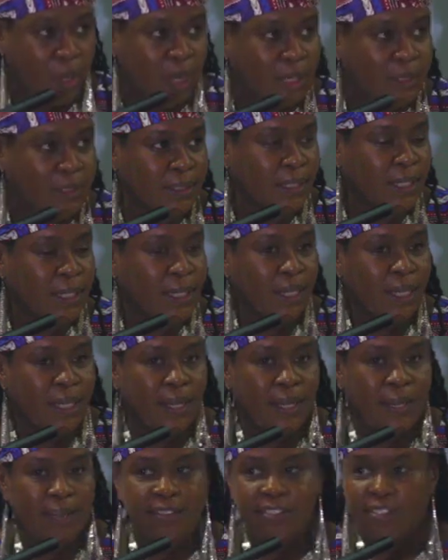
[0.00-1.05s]
one
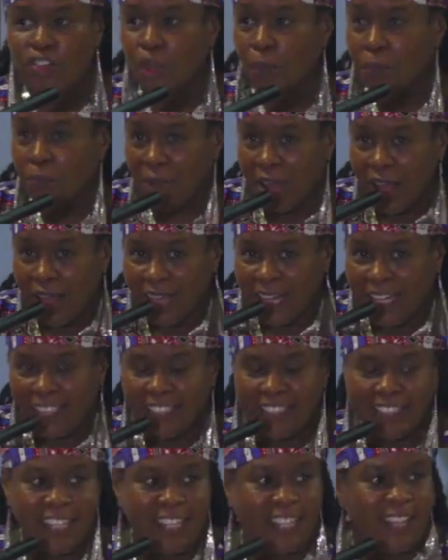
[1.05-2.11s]
is not
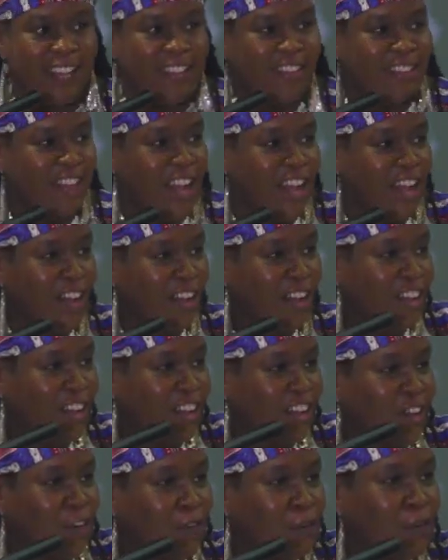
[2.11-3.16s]
mine.
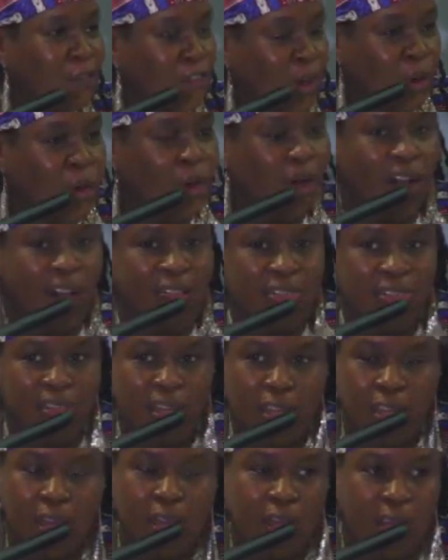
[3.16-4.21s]
Although I
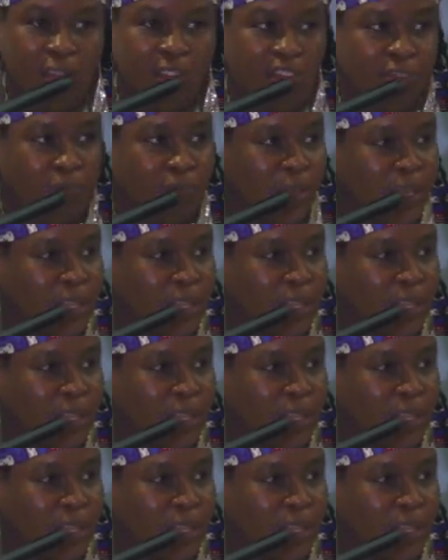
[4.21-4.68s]
think I have